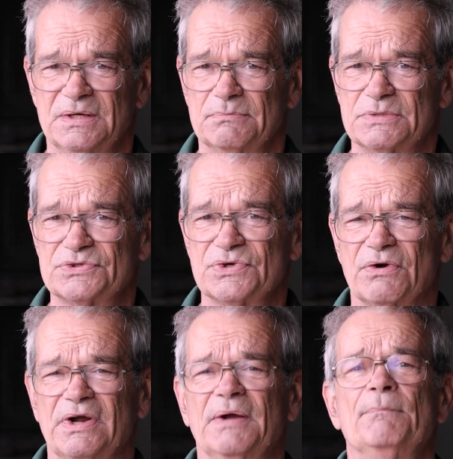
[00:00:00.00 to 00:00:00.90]

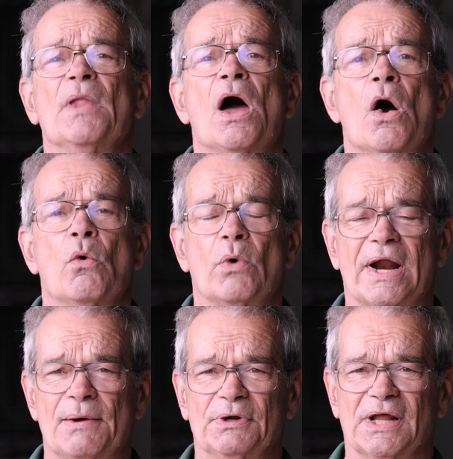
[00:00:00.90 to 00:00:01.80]
Missouri. What
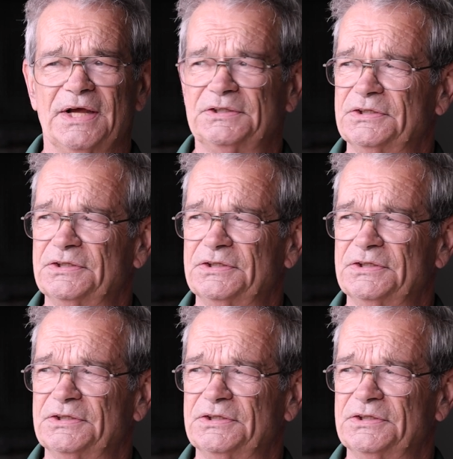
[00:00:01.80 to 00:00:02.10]
I would like